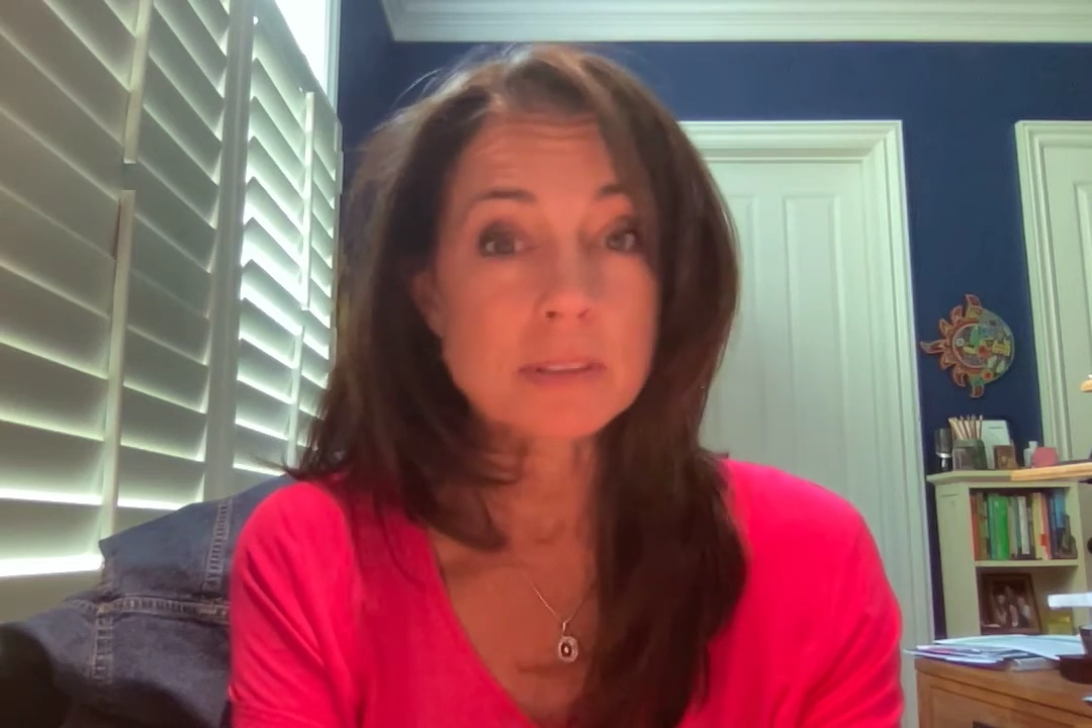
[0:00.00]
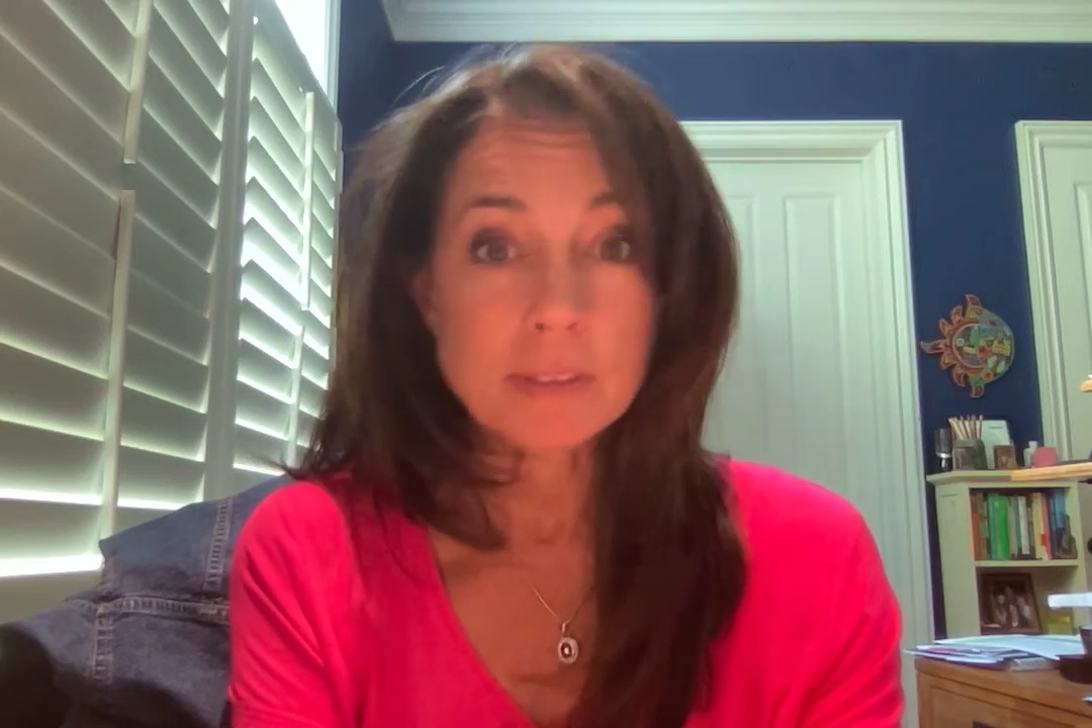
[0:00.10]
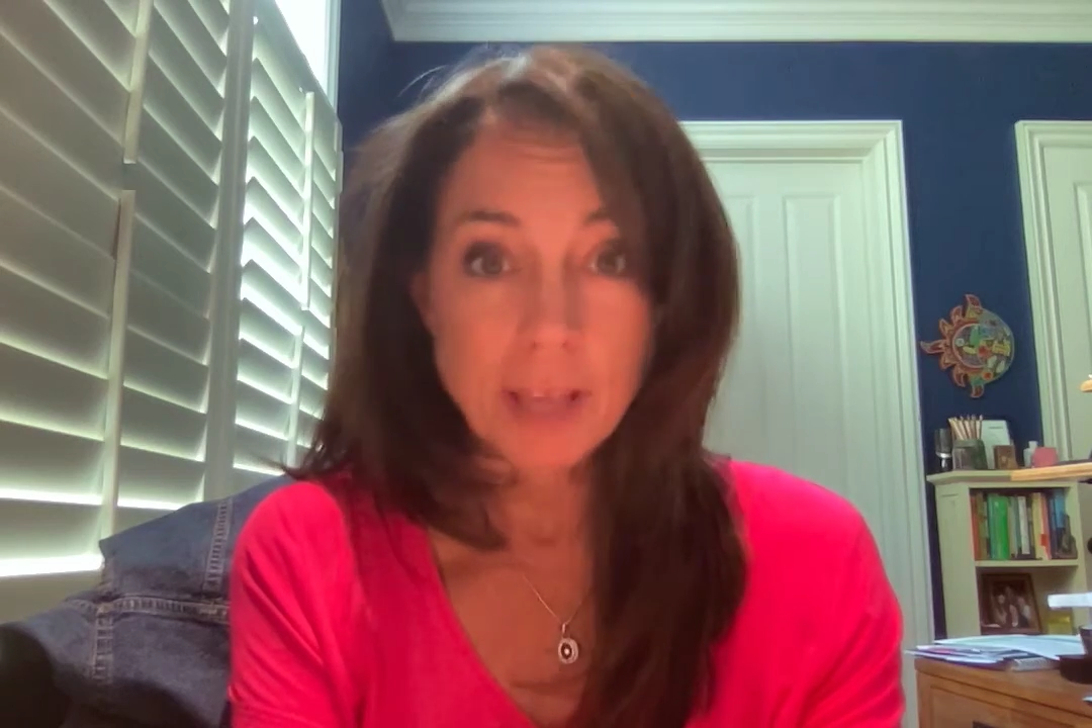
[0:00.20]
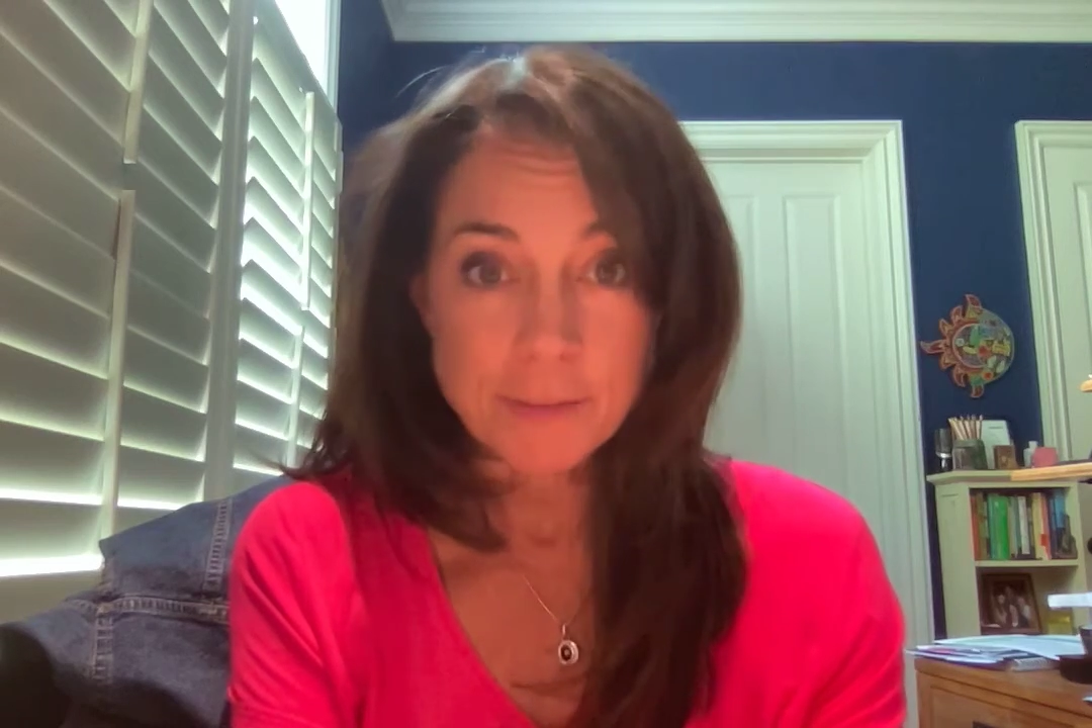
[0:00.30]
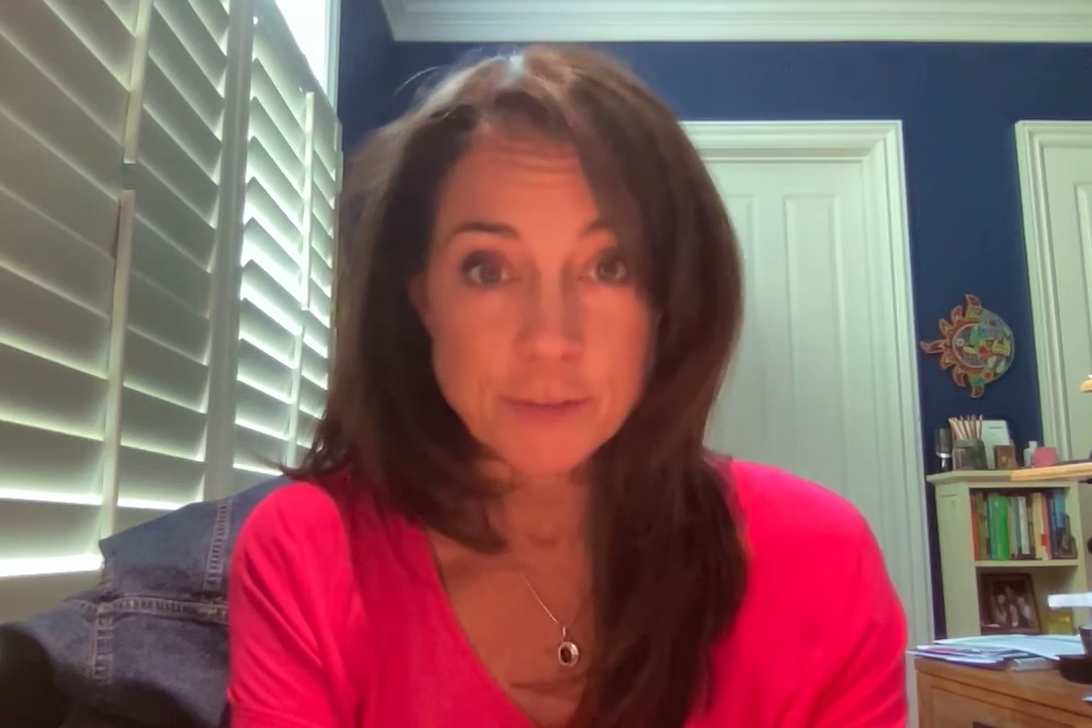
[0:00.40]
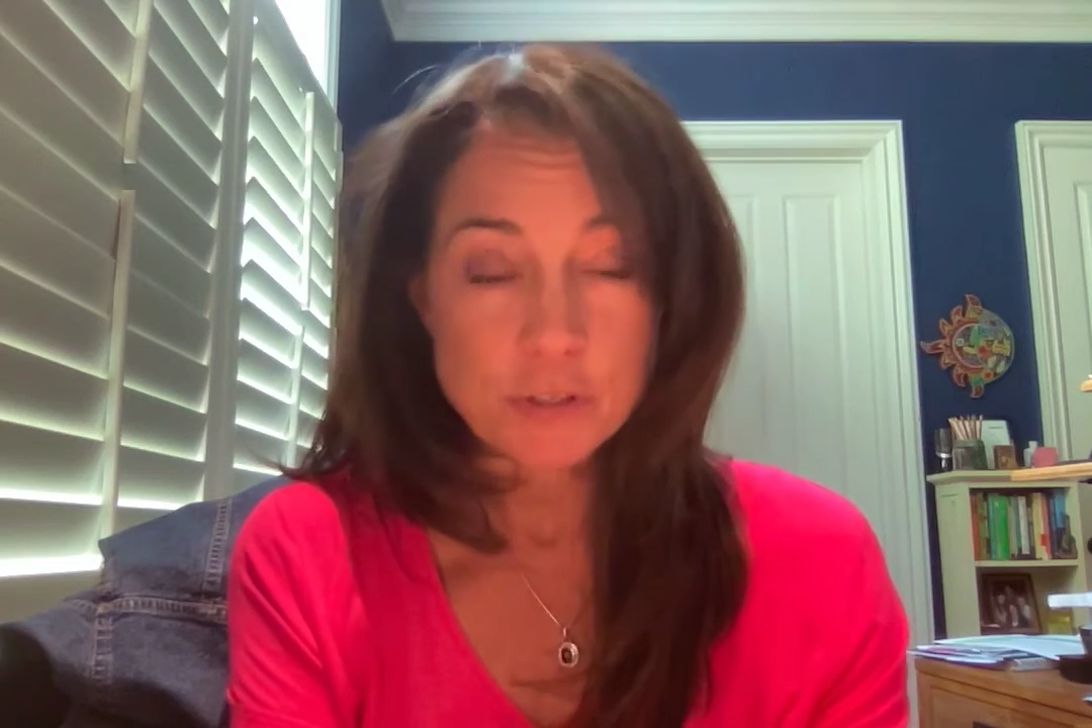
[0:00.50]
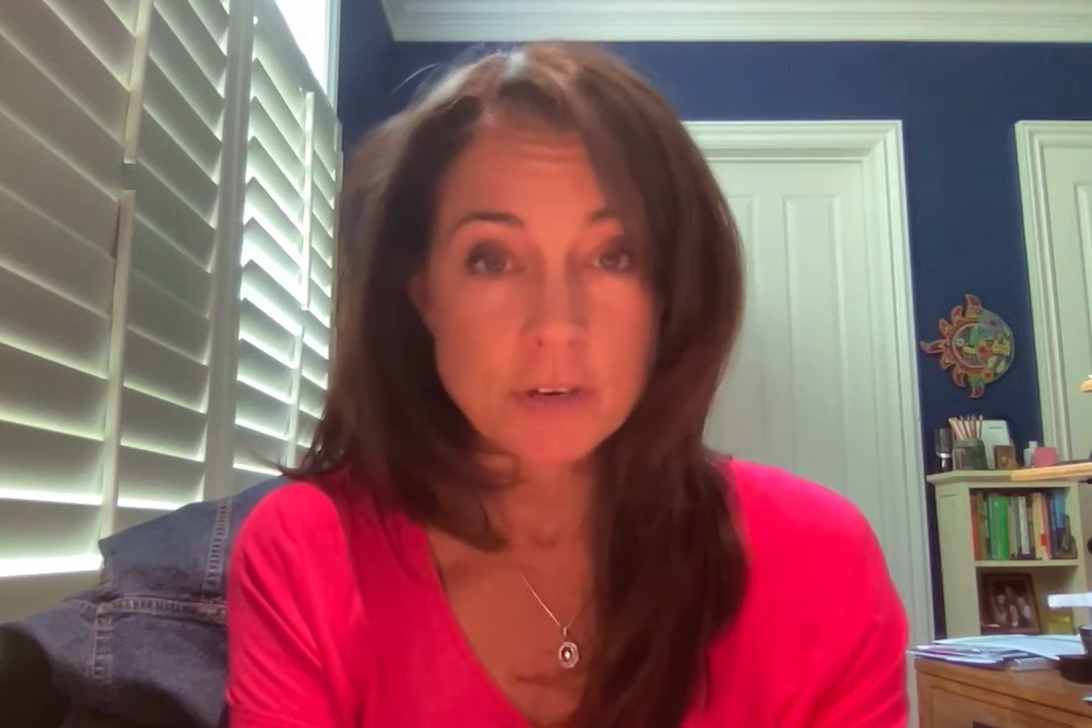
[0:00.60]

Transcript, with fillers: life is